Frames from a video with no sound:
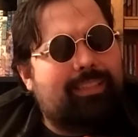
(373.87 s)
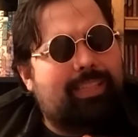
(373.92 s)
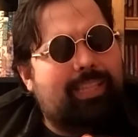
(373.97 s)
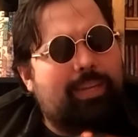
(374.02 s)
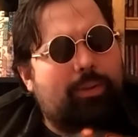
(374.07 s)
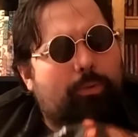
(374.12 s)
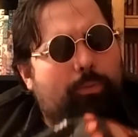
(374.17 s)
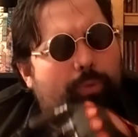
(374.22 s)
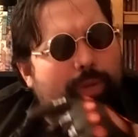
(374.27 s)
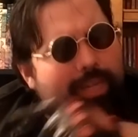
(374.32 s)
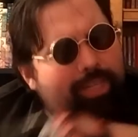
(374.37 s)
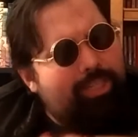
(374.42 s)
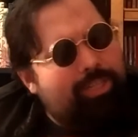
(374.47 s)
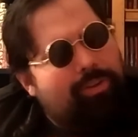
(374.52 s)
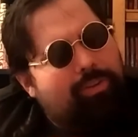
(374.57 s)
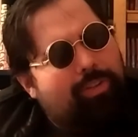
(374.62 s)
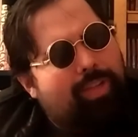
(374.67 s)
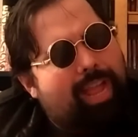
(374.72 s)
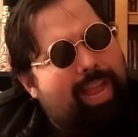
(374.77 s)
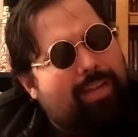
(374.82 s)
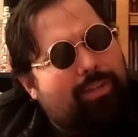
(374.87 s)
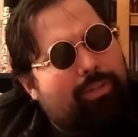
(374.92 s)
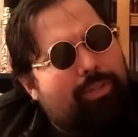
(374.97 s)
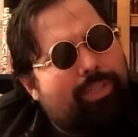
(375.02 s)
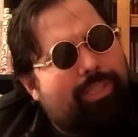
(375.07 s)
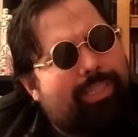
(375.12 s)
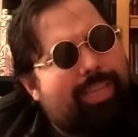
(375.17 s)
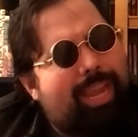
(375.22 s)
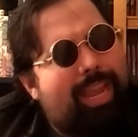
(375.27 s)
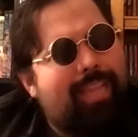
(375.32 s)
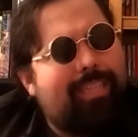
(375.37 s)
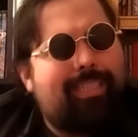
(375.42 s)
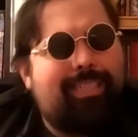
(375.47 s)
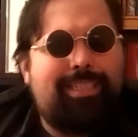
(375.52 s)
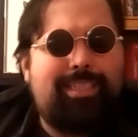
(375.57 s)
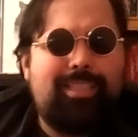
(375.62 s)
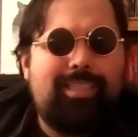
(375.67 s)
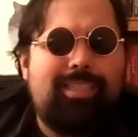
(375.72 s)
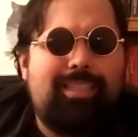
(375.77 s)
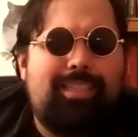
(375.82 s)
the original actress as
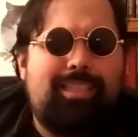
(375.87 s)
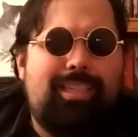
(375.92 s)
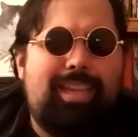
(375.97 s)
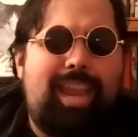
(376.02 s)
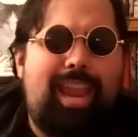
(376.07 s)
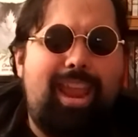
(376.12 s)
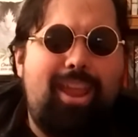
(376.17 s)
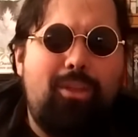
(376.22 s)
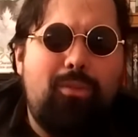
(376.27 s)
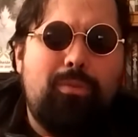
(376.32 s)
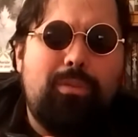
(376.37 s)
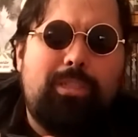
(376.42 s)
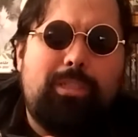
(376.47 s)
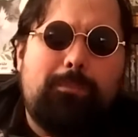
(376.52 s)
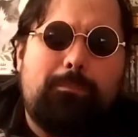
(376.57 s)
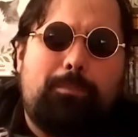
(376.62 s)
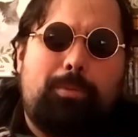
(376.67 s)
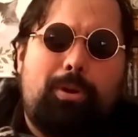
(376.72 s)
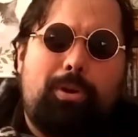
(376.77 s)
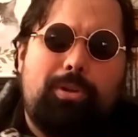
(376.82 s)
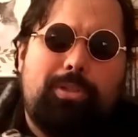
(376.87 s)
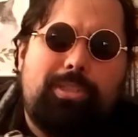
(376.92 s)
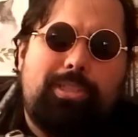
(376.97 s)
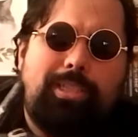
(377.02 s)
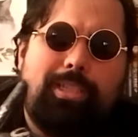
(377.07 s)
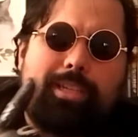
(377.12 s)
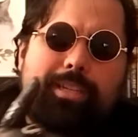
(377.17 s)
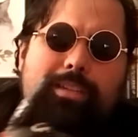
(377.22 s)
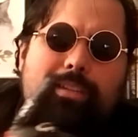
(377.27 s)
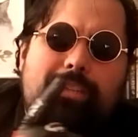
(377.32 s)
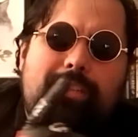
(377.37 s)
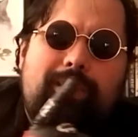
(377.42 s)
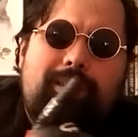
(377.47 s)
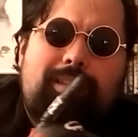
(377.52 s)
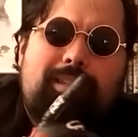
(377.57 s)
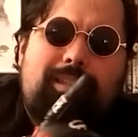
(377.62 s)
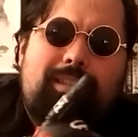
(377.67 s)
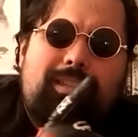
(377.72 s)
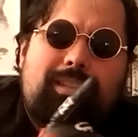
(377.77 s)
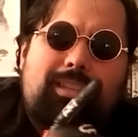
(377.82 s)
a townsperson
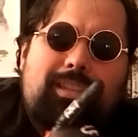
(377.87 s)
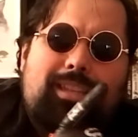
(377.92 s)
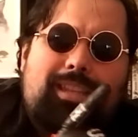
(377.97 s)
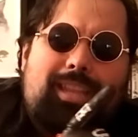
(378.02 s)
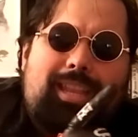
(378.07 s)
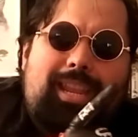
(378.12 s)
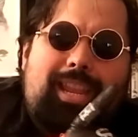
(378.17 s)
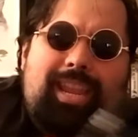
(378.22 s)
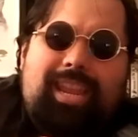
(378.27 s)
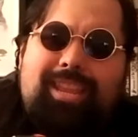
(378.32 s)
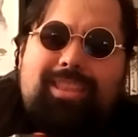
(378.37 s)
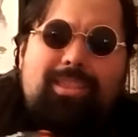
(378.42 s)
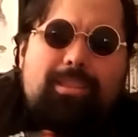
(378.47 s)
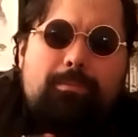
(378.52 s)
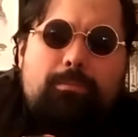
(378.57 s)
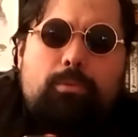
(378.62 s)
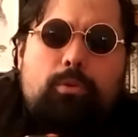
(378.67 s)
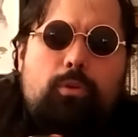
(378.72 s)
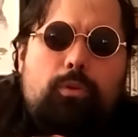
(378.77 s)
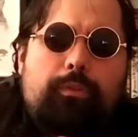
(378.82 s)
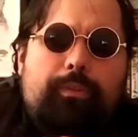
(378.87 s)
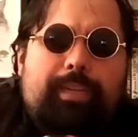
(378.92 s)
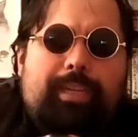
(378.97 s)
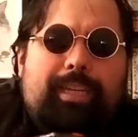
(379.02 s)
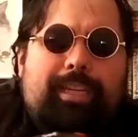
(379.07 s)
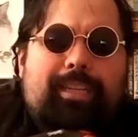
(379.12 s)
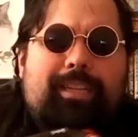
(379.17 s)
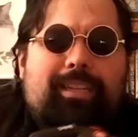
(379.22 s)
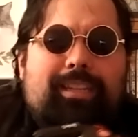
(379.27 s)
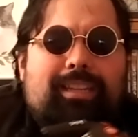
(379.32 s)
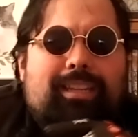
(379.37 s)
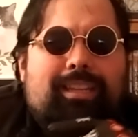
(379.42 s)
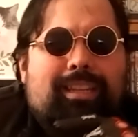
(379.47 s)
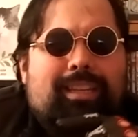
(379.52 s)
in the movie